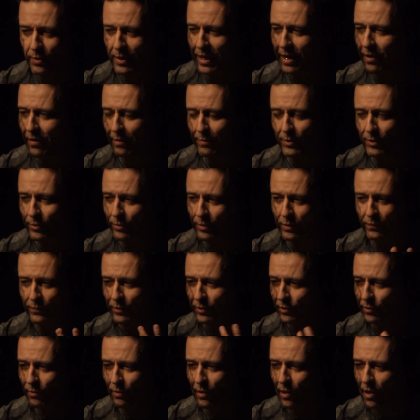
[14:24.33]
Now I've been doing it for
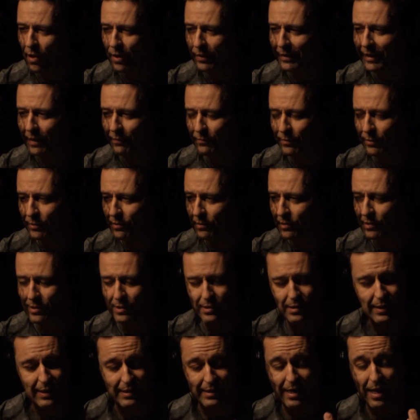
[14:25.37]
so long. After
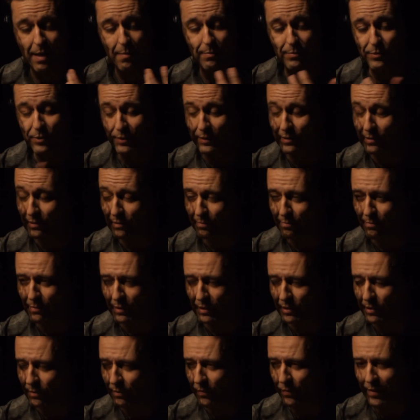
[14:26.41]
just six albums and
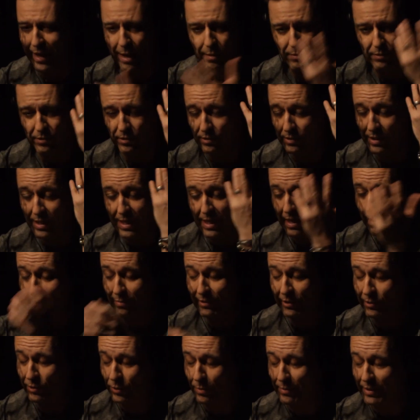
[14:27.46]
you know thousands, I've
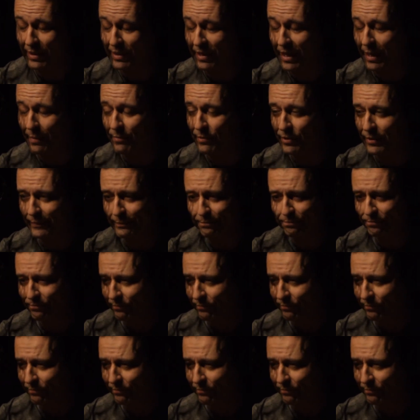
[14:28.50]
played so many times,